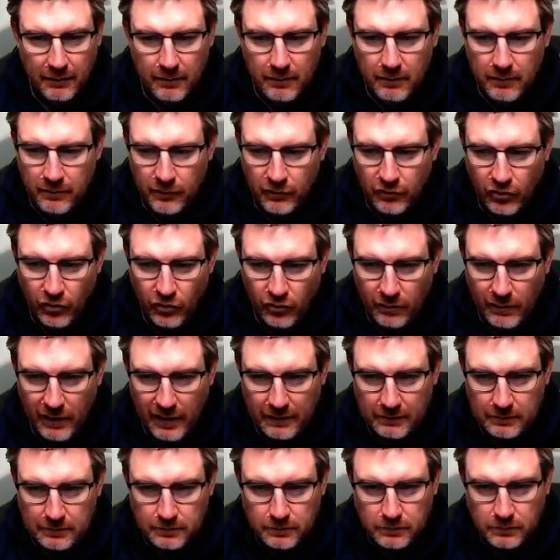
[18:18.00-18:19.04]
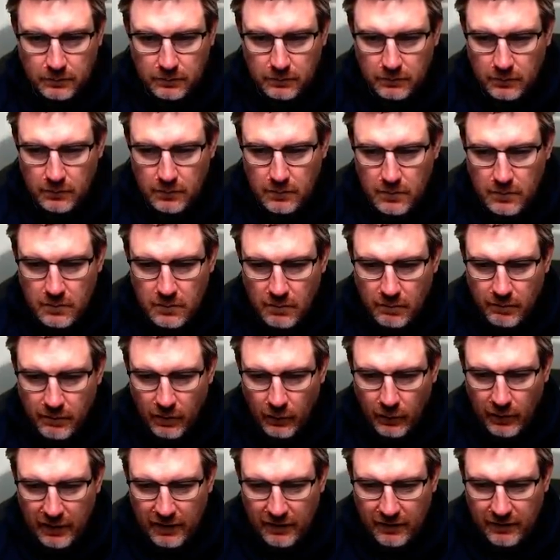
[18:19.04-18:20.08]
Excuse me. But
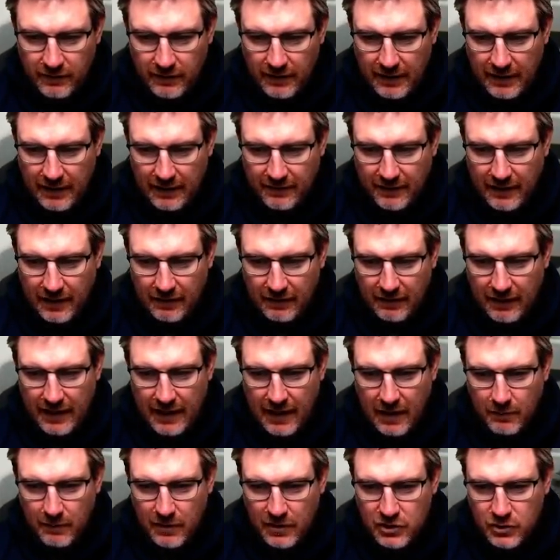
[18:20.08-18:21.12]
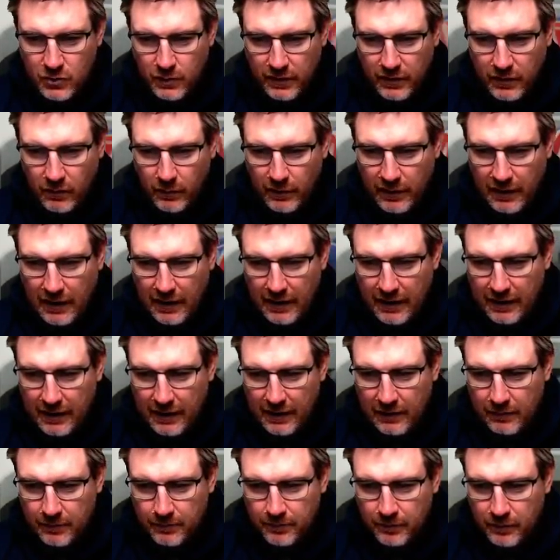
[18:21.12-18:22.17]
we can see exactly how much quicker we are
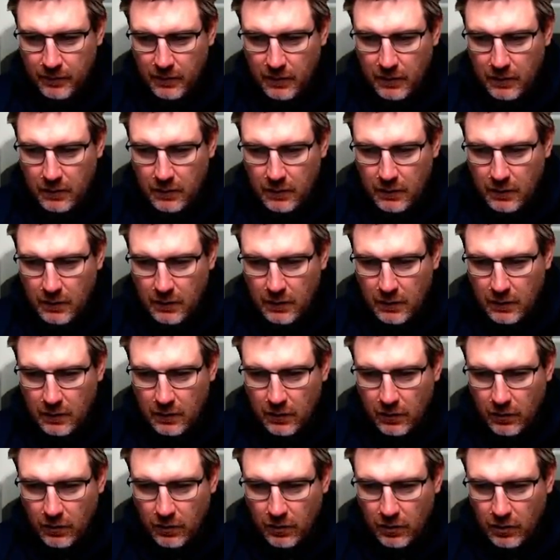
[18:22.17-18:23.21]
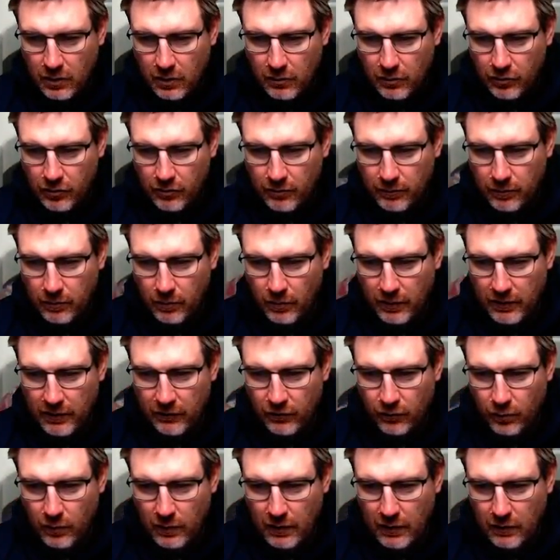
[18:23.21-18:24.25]
here. You can go and deploy
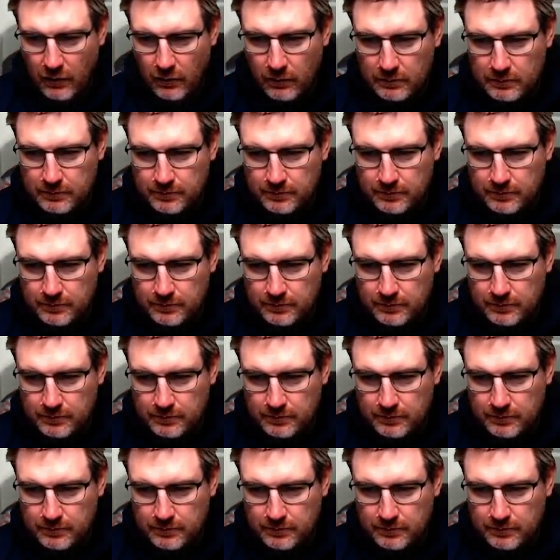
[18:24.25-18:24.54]
as well.